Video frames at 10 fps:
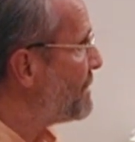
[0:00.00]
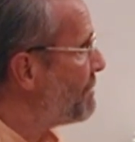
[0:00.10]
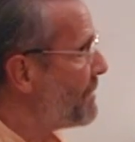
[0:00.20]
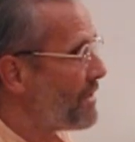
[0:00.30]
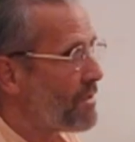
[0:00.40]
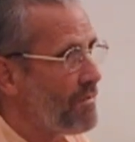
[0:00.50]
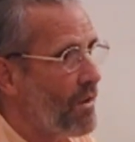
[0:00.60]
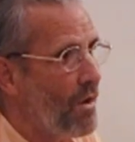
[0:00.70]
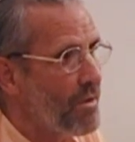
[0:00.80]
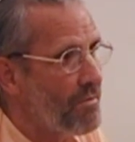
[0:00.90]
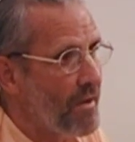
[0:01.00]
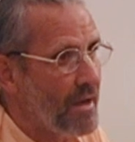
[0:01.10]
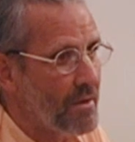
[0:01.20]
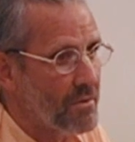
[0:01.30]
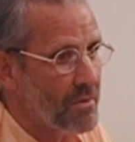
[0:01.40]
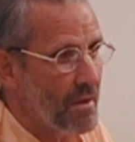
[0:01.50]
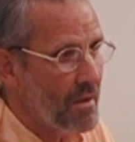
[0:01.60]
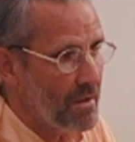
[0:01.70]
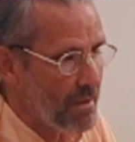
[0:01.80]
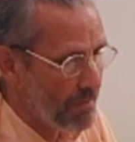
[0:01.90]
the mother of all the Vedas,
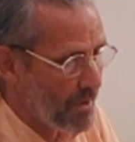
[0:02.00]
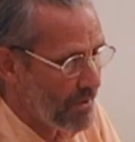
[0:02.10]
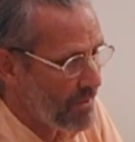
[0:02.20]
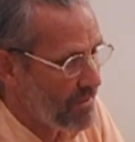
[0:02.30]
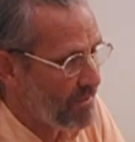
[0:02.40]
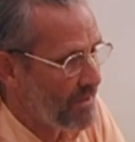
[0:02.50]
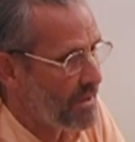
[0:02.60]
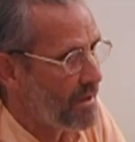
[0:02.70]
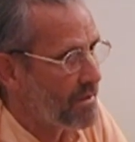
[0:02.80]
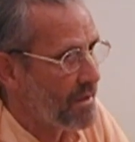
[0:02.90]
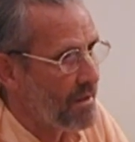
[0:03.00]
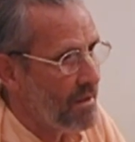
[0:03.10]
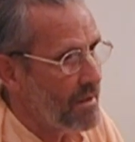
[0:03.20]
the mother of the Vedanta,